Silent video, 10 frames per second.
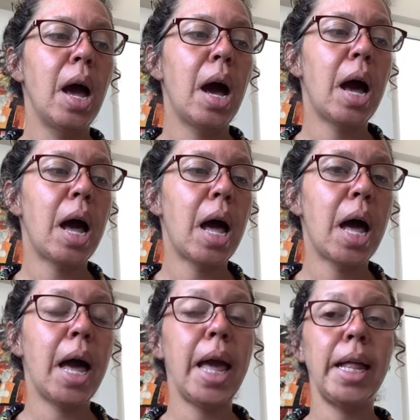
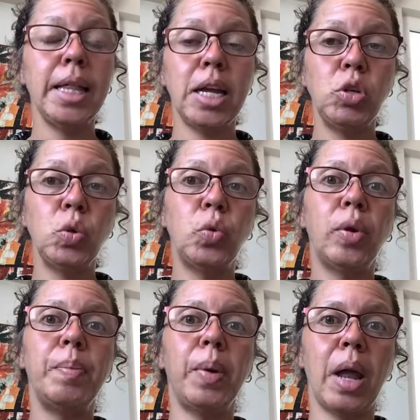and then you
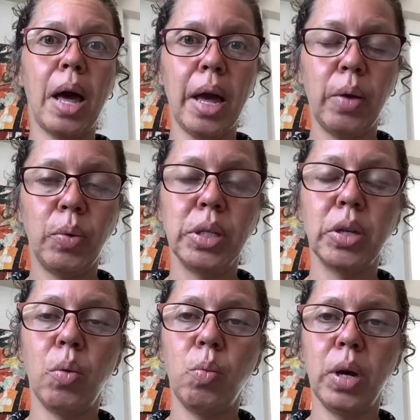reply when
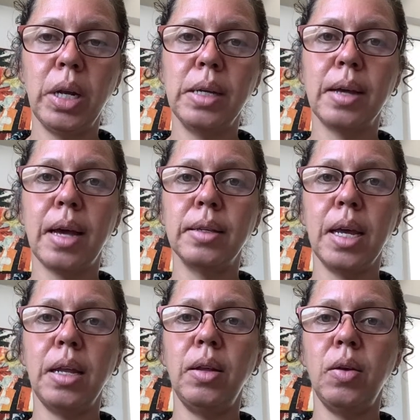someone is
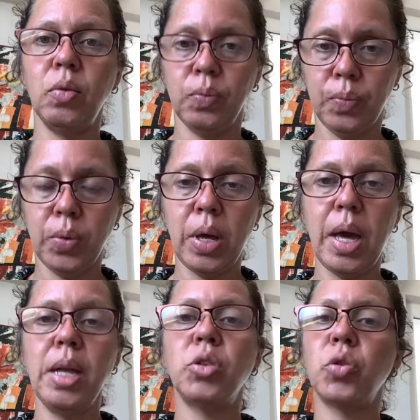asking you,
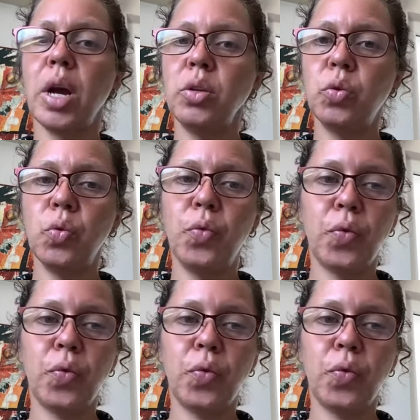okay? Try to